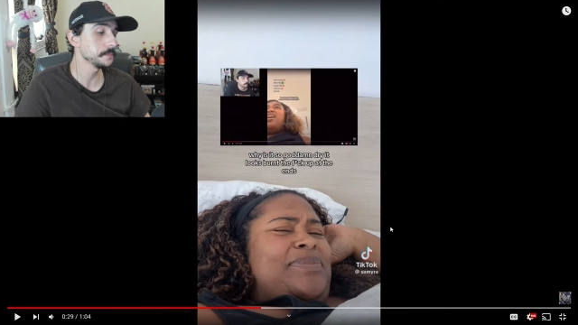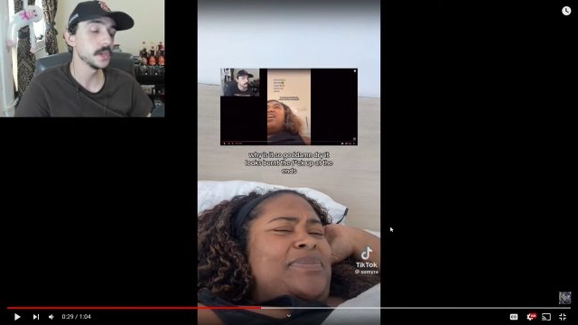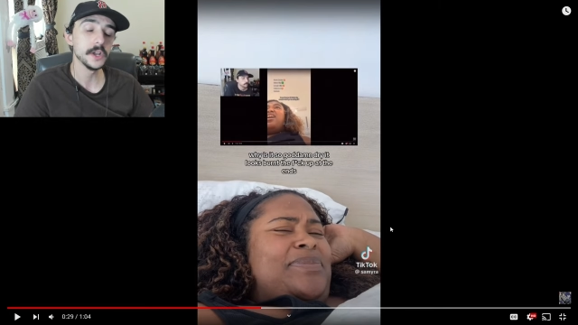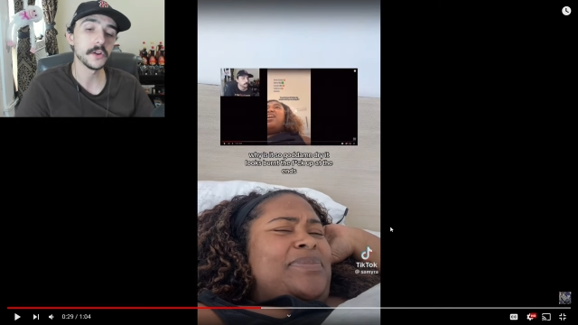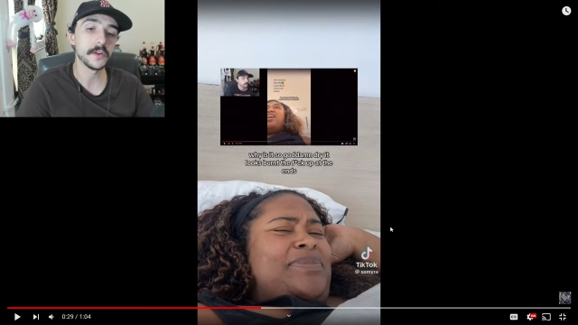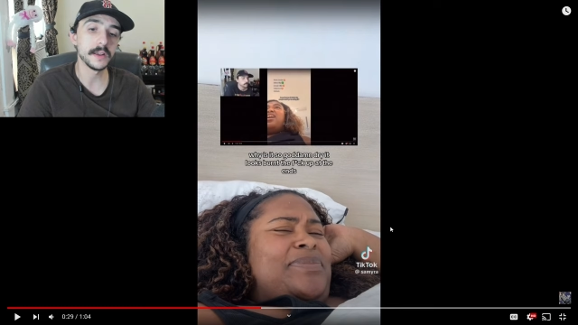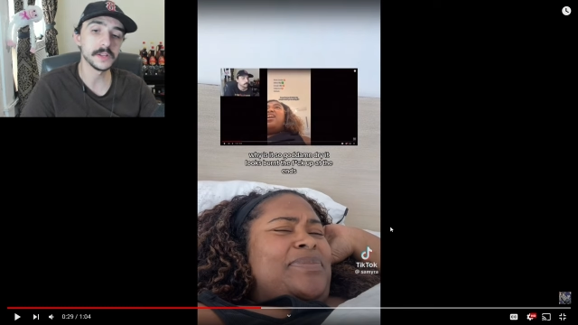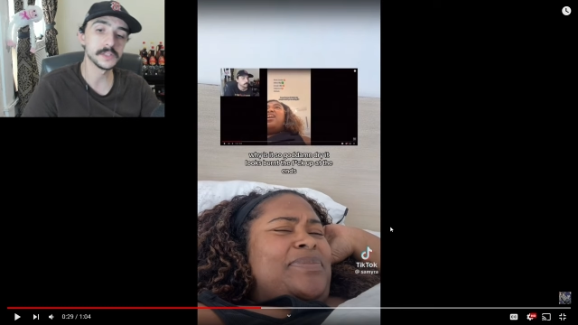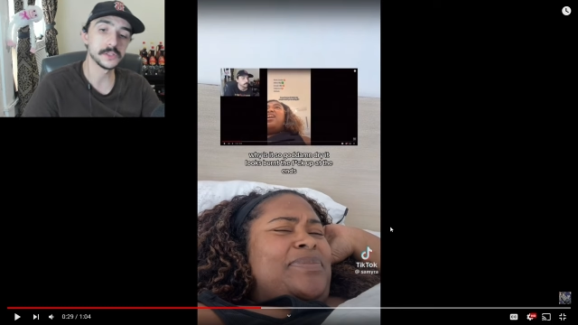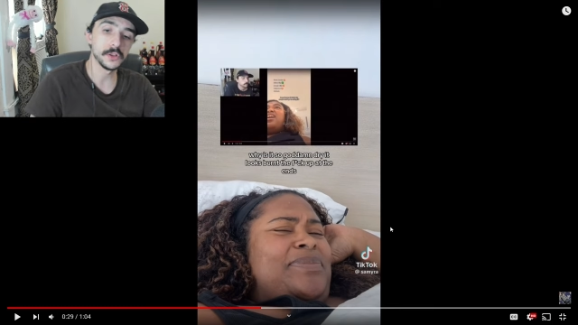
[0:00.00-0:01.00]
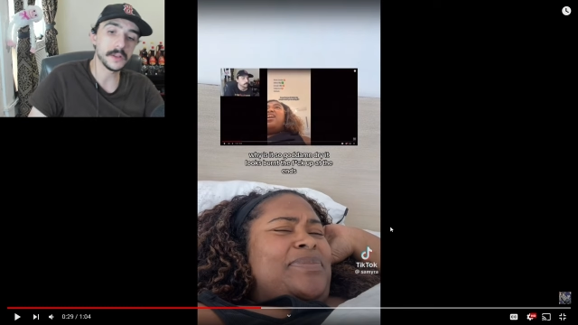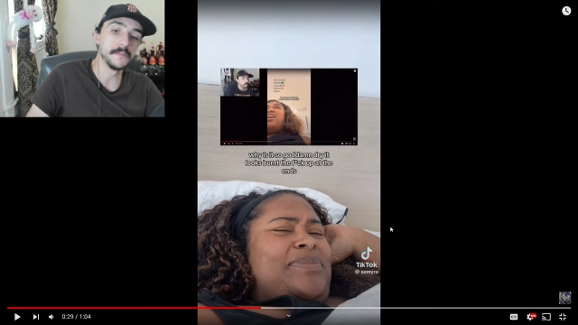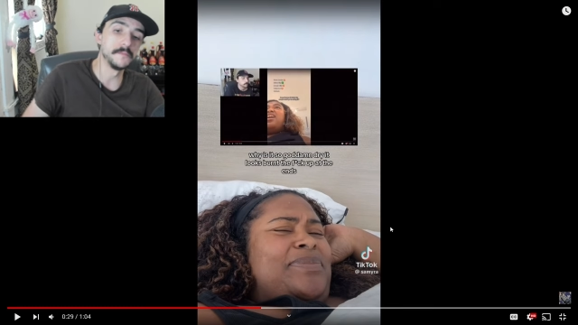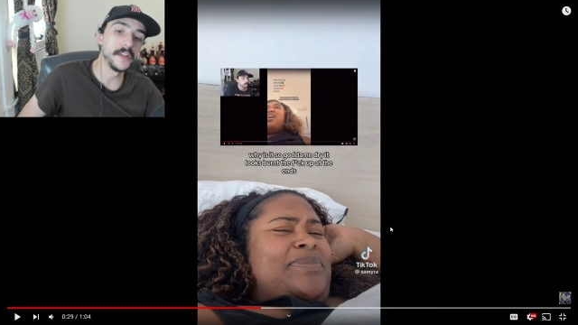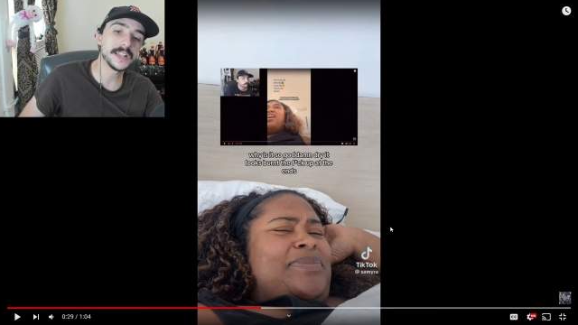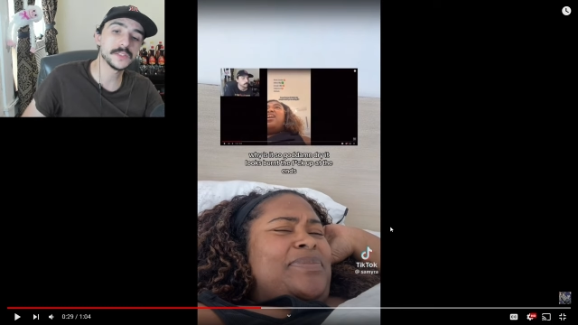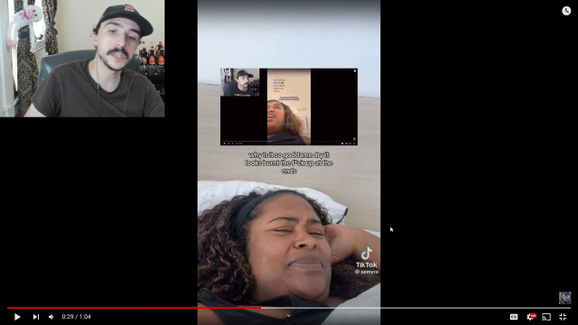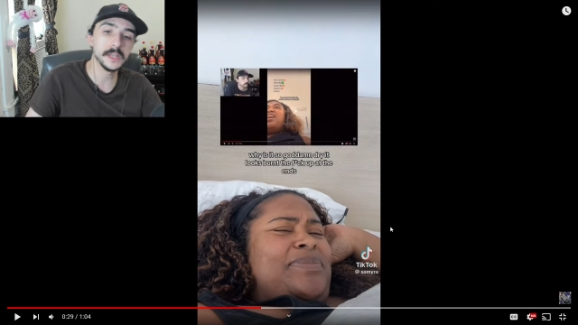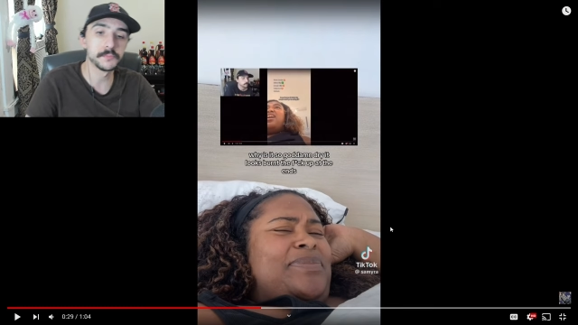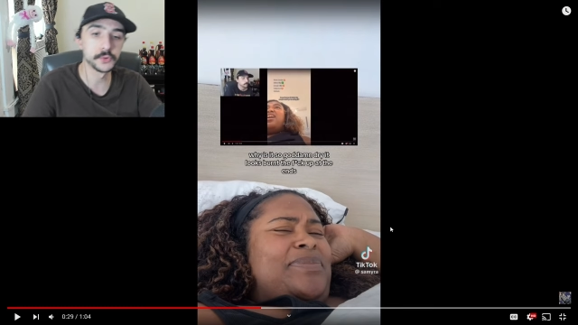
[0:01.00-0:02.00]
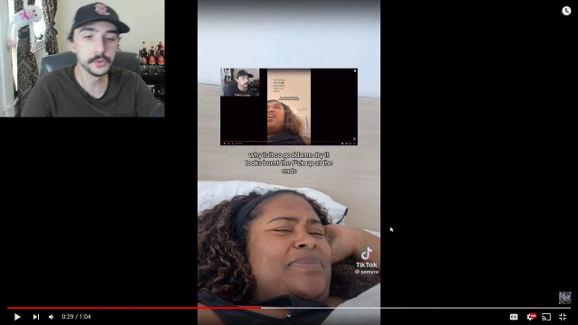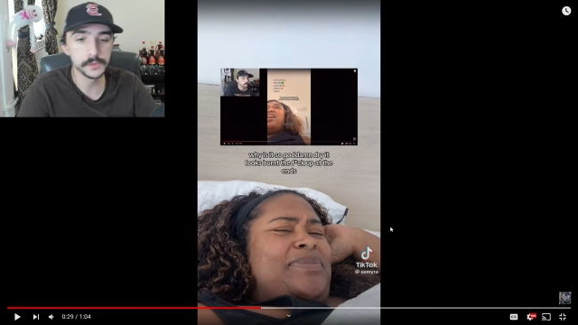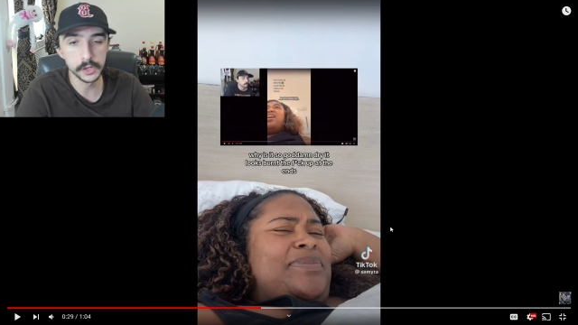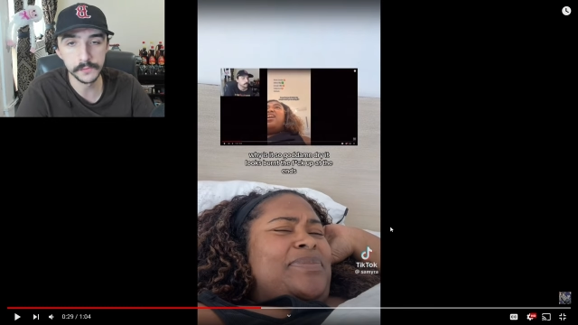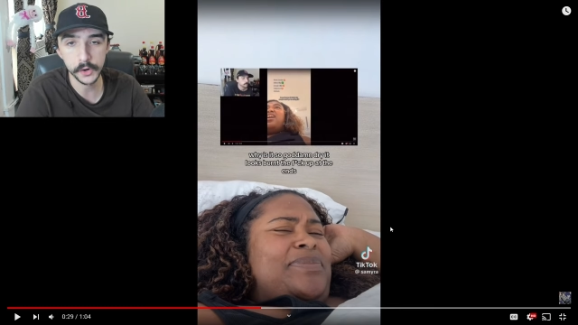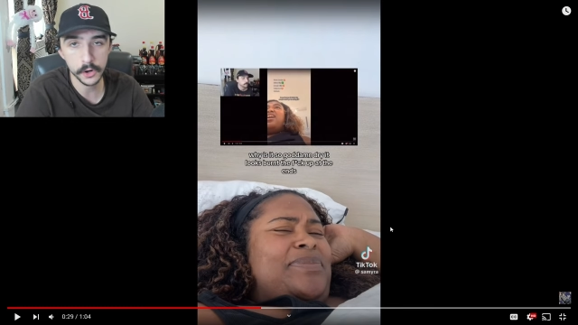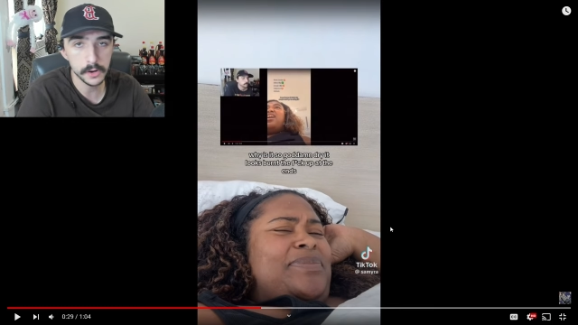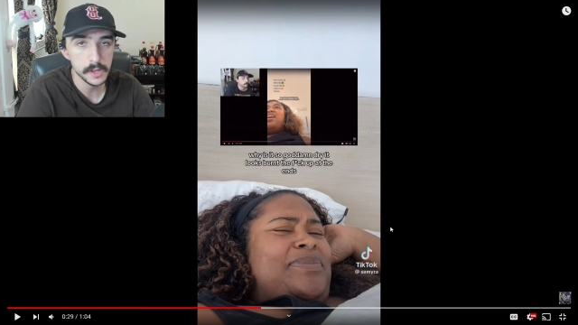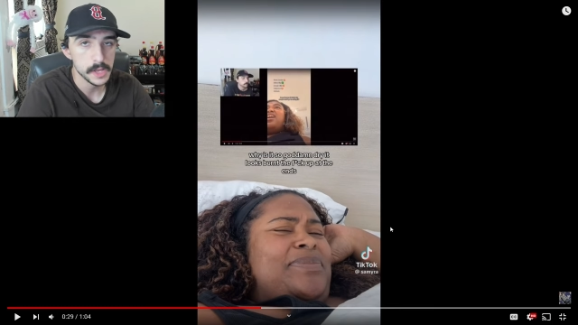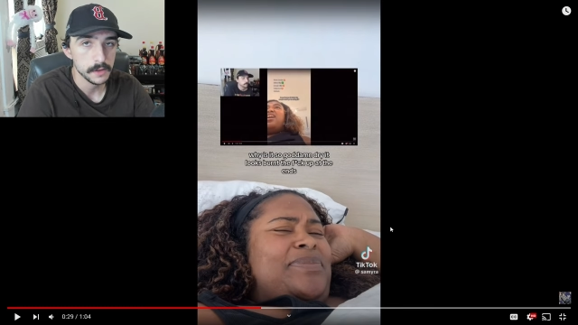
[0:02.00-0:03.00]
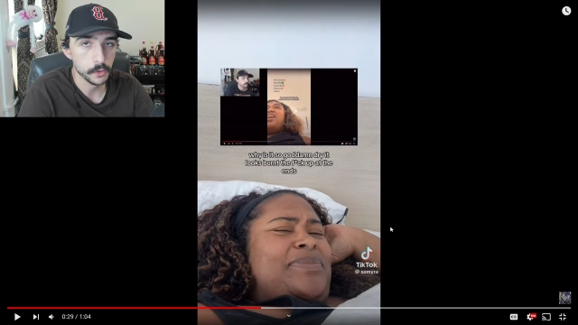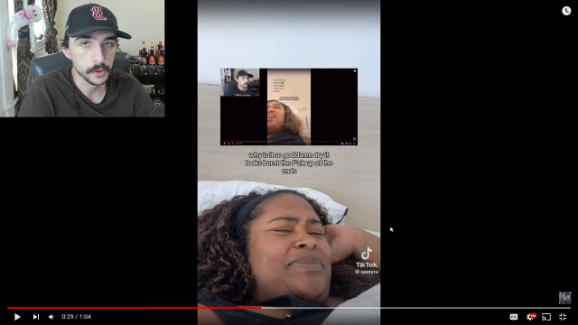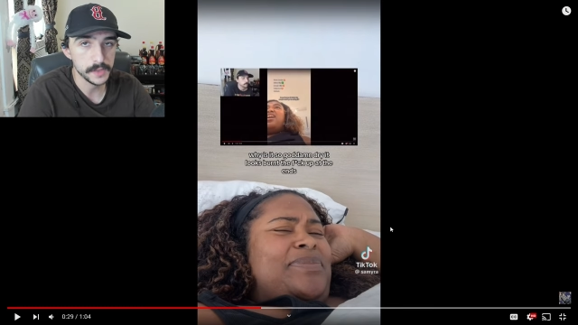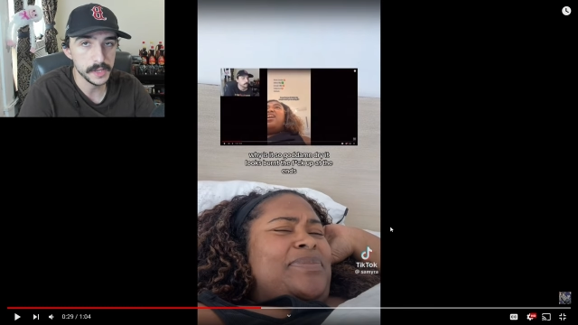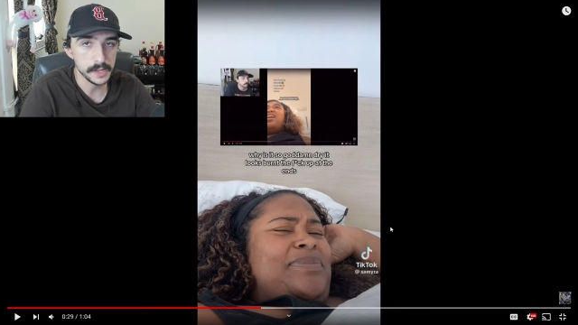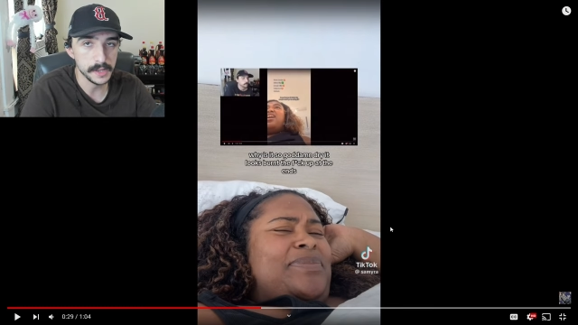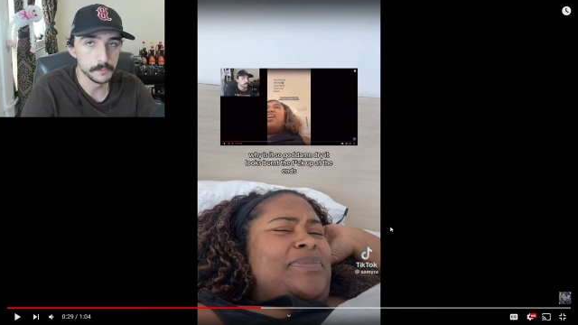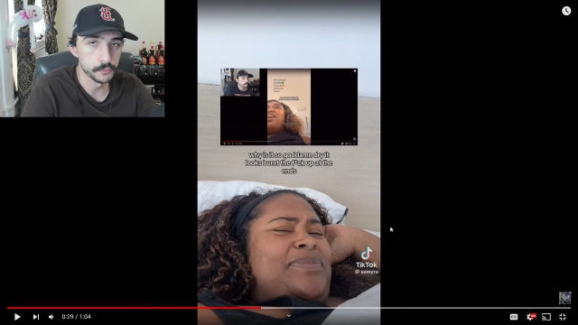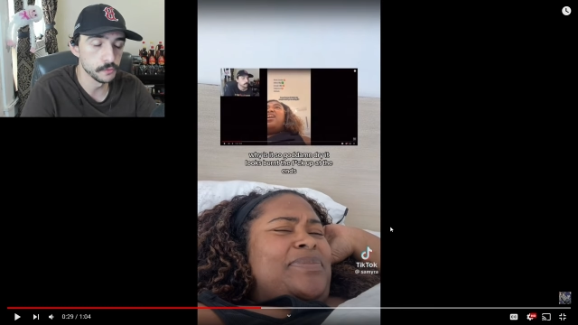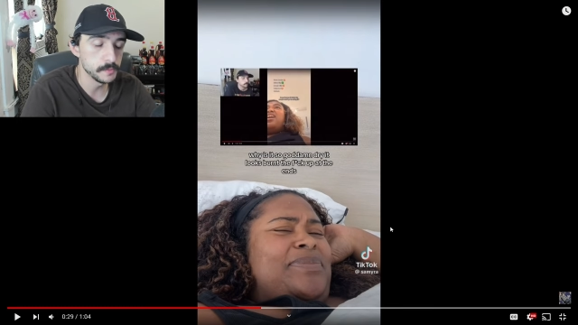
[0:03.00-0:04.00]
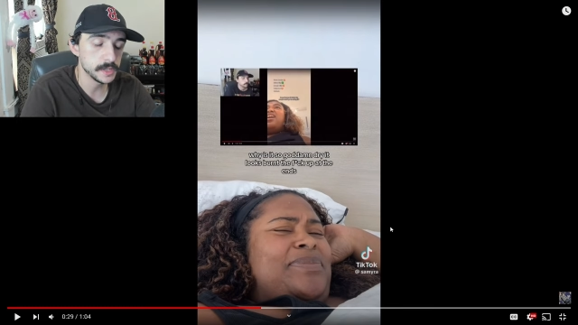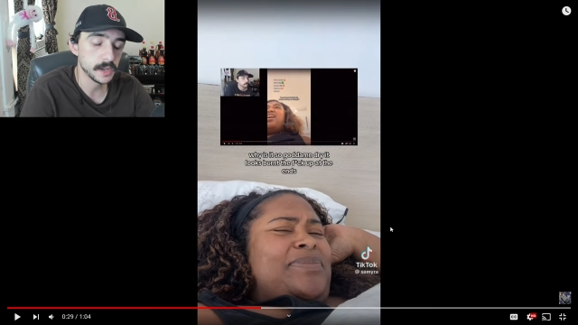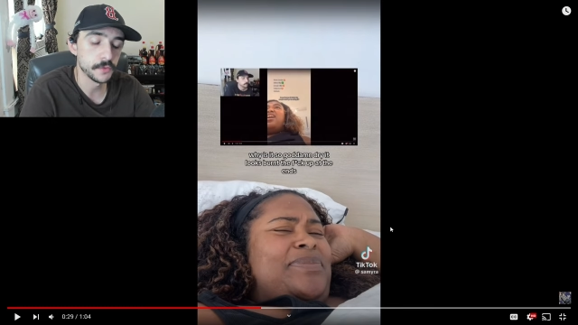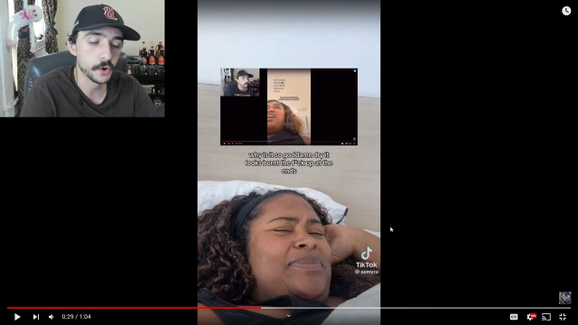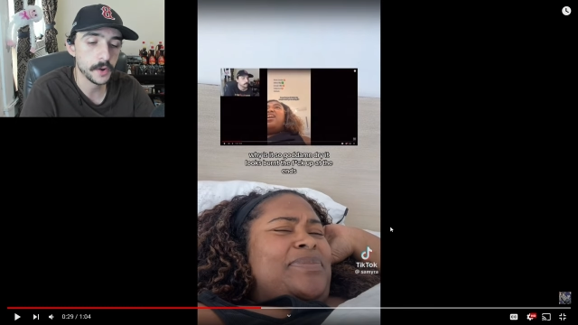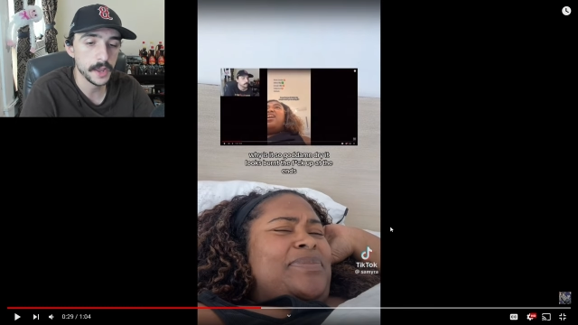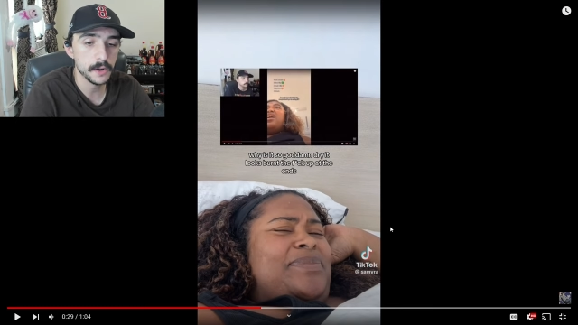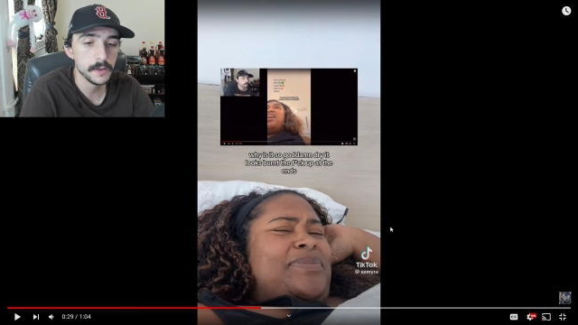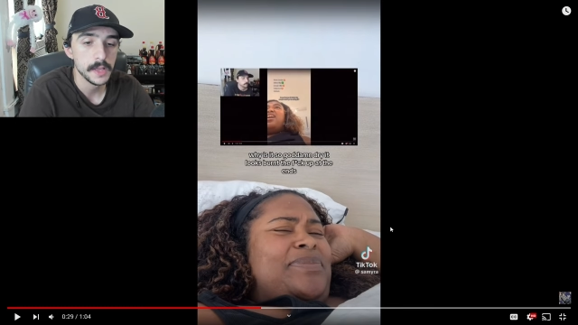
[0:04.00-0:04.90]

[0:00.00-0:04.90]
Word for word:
Speaker 1: Her hair does look vastly improved. Good for her for the improvement of her hair.